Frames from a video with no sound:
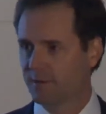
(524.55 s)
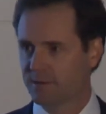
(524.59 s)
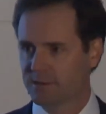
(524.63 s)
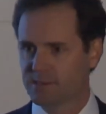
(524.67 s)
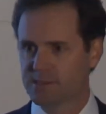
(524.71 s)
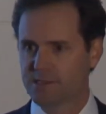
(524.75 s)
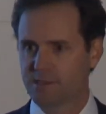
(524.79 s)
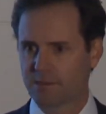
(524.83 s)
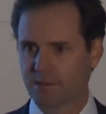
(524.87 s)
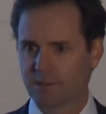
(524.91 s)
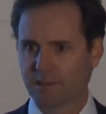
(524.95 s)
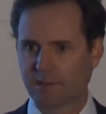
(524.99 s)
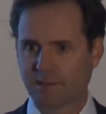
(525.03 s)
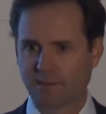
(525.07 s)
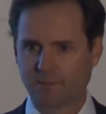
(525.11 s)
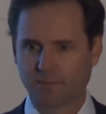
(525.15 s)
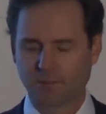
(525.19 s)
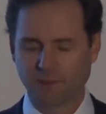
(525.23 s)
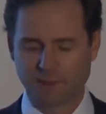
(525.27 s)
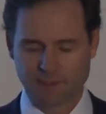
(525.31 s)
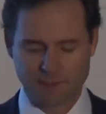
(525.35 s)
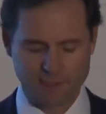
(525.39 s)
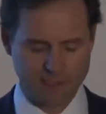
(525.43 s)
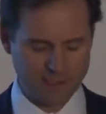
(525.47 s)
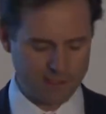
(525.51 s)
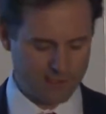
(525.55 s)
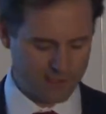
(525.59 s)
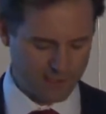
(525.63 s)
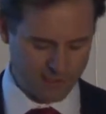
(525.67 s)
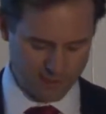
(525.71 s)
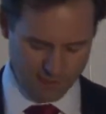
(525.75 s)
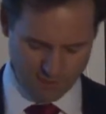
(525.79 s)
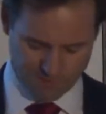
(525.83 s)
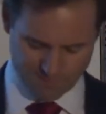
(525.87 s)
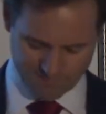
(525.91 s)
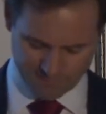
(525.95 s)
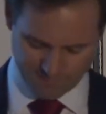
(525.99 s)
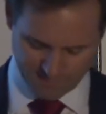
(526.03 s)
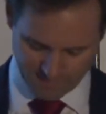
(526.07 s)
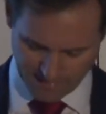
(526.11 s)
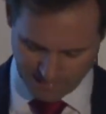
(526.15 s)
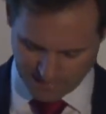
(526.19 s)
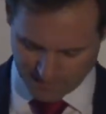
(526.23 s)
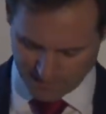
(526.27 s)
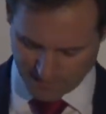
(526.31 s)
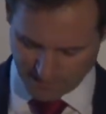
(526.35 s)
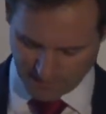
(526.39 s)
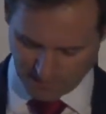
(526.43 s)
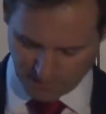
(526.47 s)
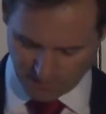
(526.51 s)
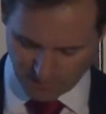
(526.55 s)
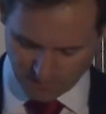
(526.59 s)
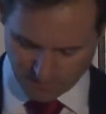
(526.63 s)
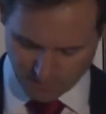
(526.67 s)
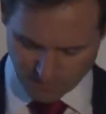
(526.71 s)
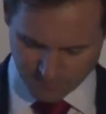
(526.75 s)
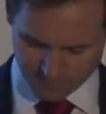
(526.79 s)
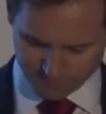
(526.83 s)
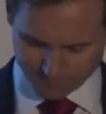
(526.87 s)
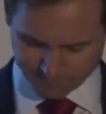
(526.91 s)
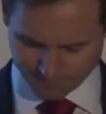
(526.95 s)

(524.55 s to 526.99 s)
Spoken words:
and certainly one they deserve under the law.